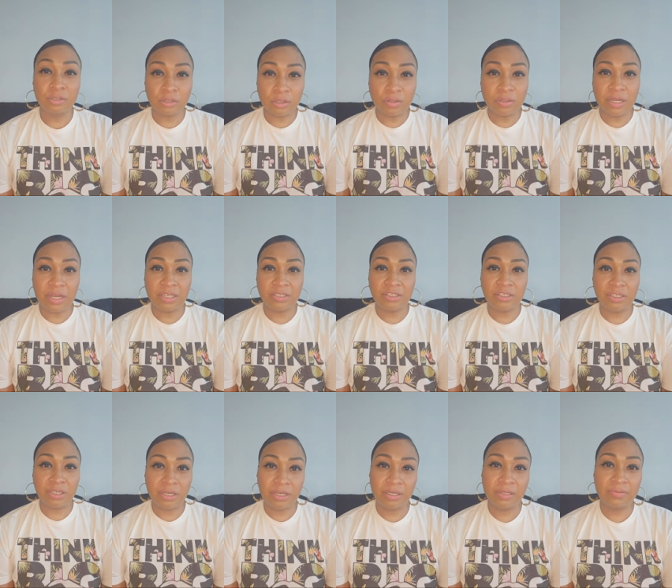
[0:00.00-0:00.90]
do that
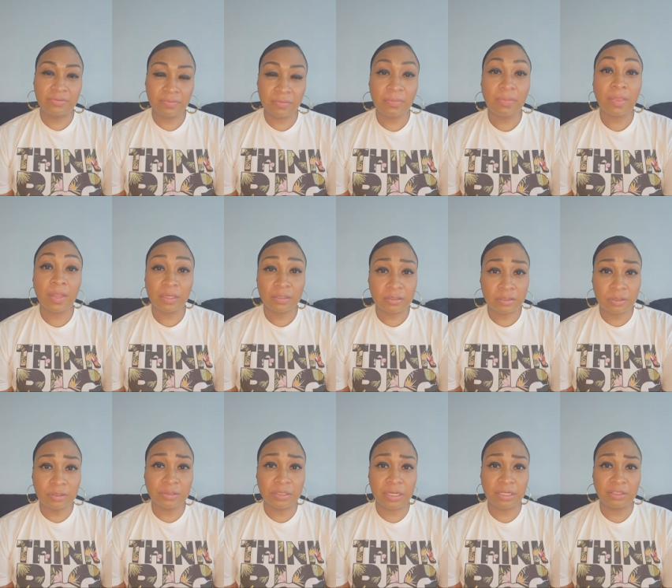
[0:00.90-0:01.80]
shit.
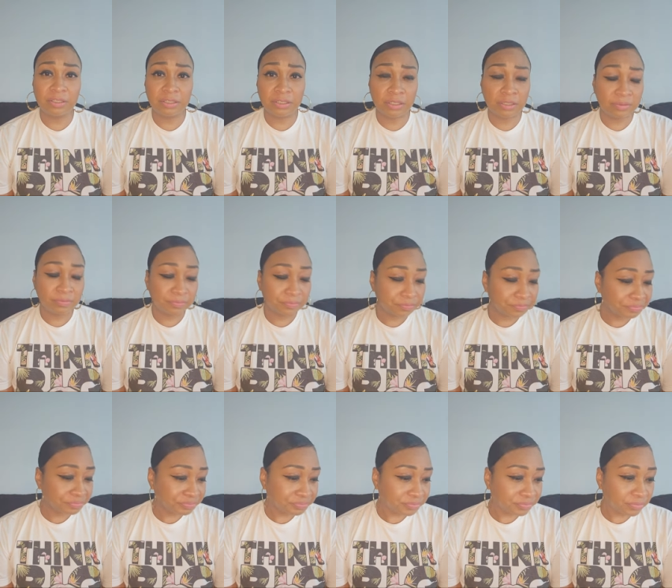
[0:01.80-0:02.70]
Do that shit.
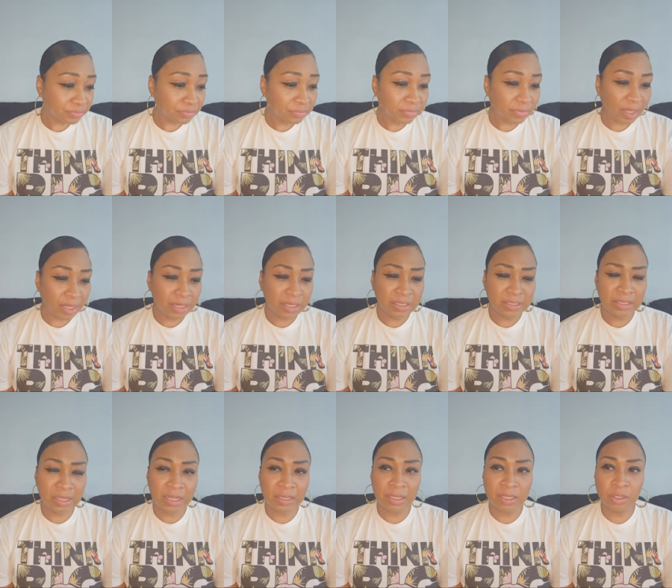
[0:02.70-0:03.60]
It's
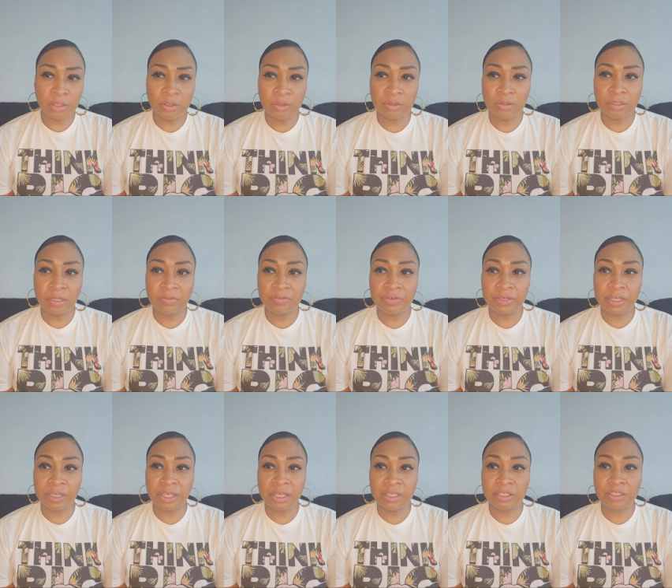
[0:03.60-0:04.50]
not that you don't love your
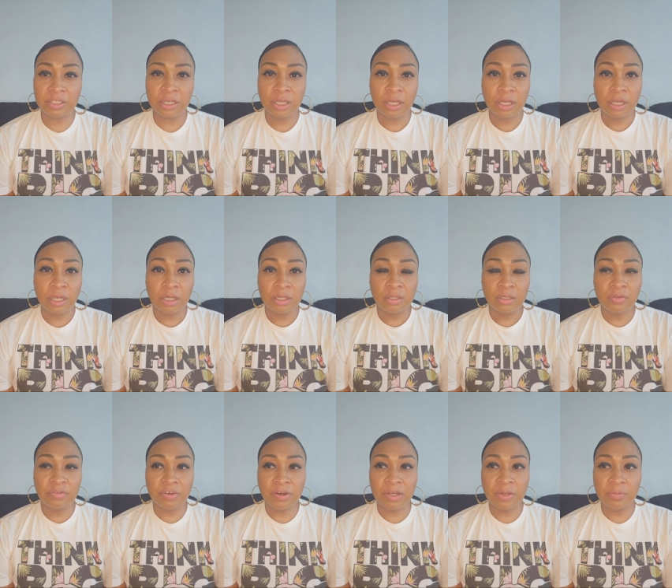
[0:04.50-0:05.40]
kids. You
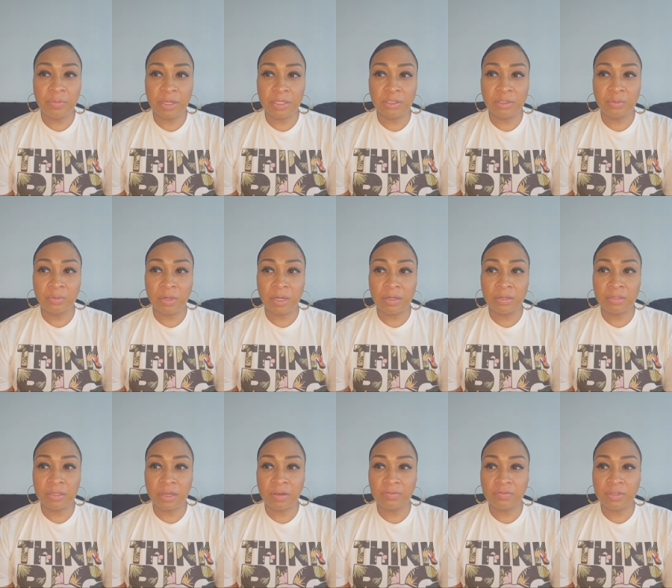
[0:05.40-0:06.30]
very much well
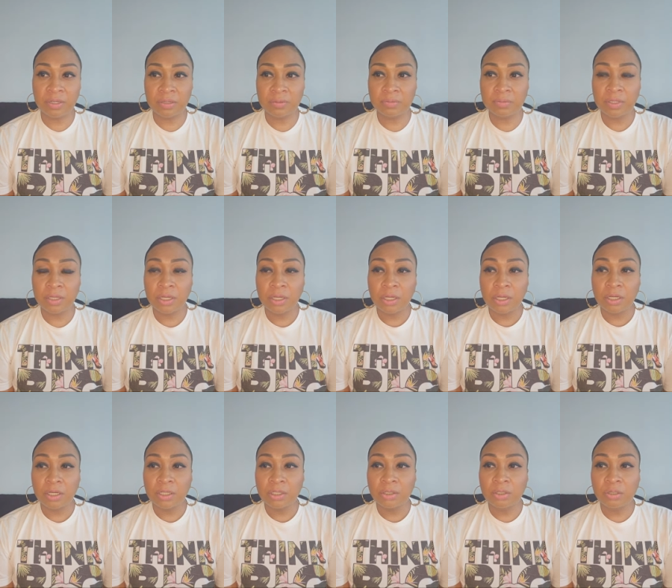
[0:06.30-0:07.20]
love them.
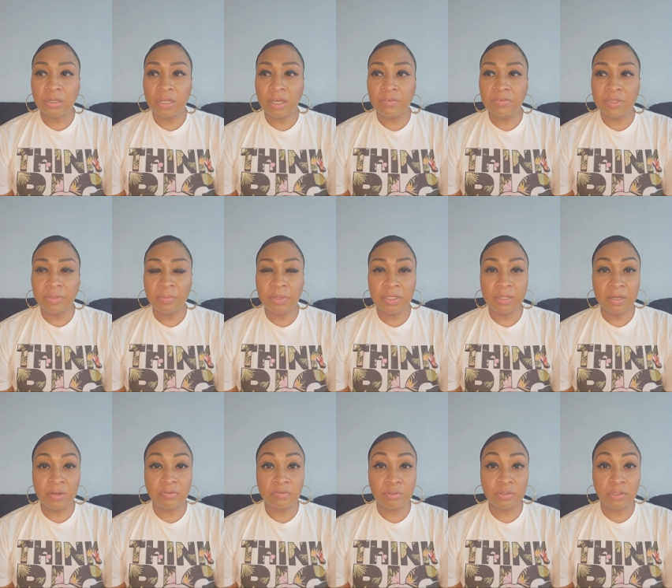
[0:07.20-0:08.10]
You love them
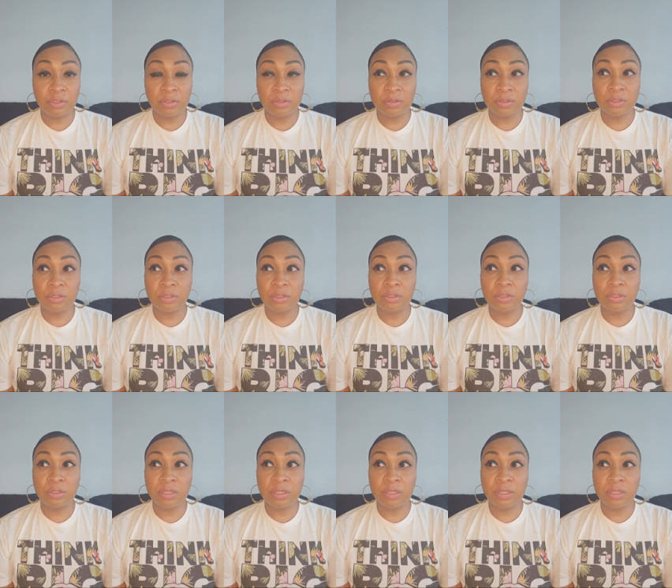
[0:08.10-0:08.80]
enough to, to you